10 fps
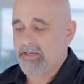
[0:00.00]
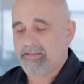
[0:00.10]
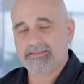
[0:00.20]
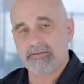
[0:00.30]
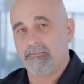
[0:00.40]

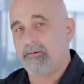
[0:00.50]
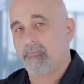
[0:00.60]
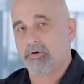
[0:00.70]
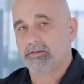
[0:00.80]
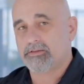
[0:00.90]
It's a little bit
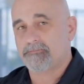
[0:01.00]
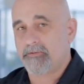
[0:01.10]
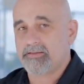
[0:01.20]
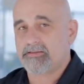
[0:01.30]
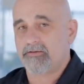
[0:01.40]
more
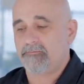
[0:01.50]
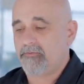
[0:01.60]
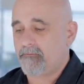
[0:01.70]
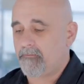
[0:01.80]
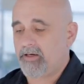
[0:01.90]
expensive,
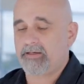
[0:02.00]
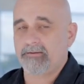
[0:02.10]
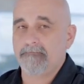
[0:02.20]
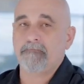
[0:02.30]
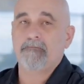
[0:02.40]

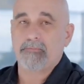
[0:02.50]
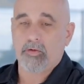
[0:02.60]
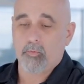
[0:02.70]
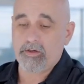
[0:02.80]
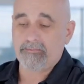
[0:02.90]
but
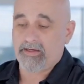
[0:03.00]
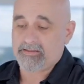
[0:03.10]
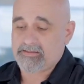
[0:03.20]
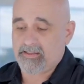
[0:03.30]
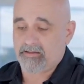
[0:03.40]
we make a
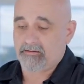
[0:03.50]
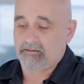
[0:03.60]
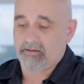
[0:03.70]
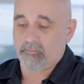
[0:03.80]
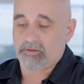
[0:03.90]

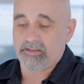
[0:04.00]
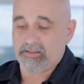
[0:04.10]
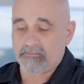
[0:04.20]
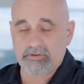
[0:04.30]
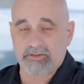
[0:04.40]
standard that
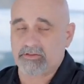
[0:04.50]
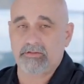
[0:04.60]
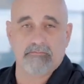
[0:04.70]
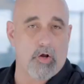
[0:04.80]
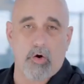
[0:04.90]
we just
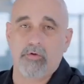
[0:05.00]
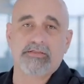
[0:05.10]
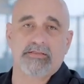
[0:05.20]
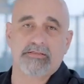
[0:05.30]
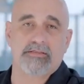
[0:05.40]

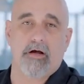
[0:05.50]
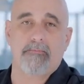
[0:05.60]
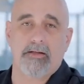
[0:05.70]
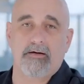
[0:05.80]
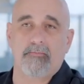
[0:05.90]
always install
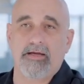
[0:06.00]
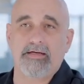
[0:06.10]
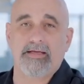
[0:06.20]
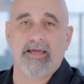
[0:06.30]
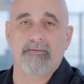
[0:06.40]
plenum
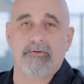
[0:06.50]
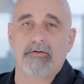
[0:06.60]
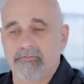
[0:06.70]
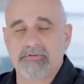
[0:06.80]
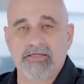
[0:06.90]
rated
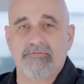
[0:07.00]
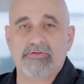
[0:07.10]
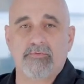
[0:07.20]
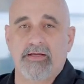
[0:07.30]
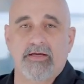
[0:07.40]
cable.
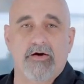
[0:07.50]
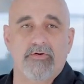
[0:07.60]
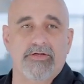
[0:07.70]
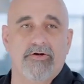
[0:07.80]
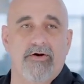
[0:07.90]
Safest way to go,
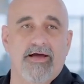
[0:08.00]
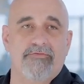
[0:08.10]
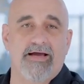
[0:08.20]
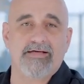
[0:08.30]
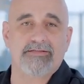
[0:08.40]
and you don't have
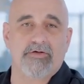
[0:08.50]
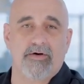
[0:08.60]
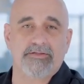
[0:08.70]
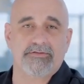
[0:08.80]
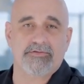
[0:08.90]
to ask
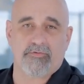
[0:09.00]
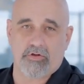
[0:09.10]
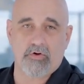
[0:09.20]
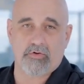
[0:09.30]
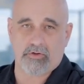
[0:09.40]
questions for
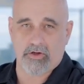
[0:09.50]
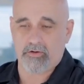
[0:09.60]
local